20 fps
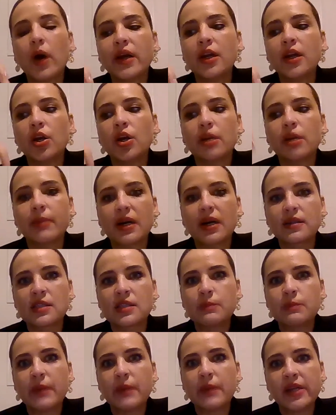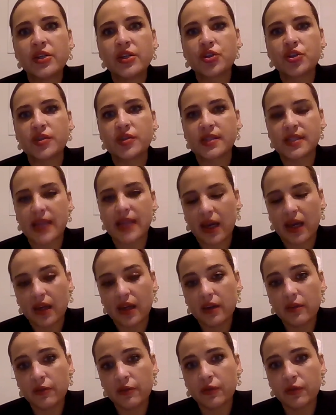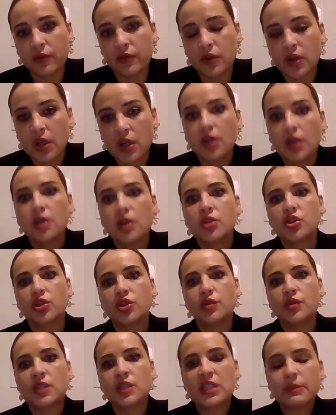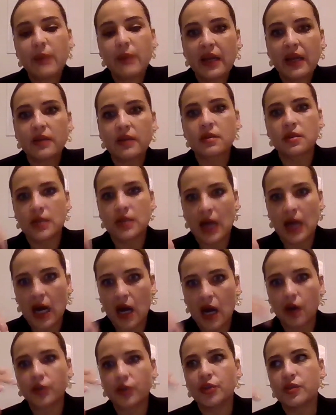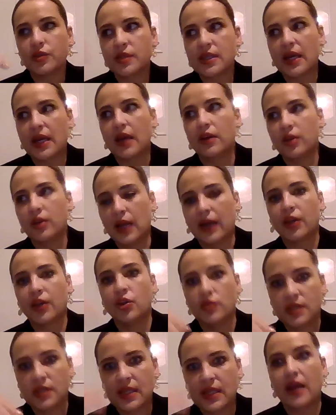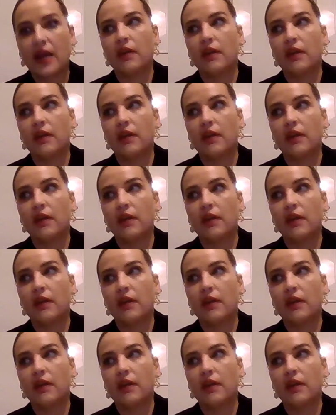a lot about spend to save. So you spend now and you say, like, you save.